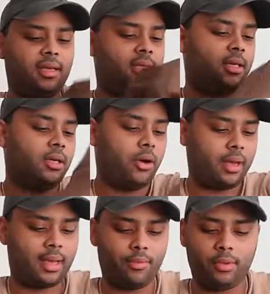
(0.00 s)
is
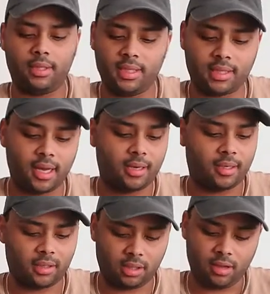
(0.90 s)
annoying with this kind
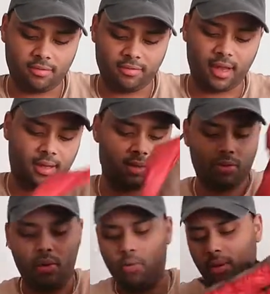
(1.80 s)
of stuff, like
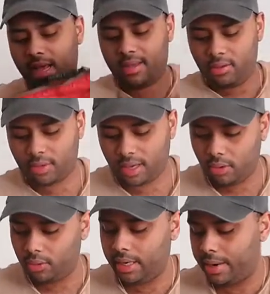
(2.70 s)
you can
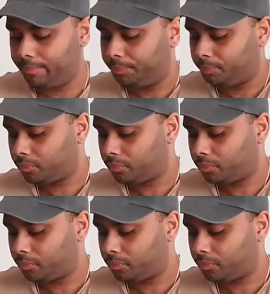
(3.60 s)
only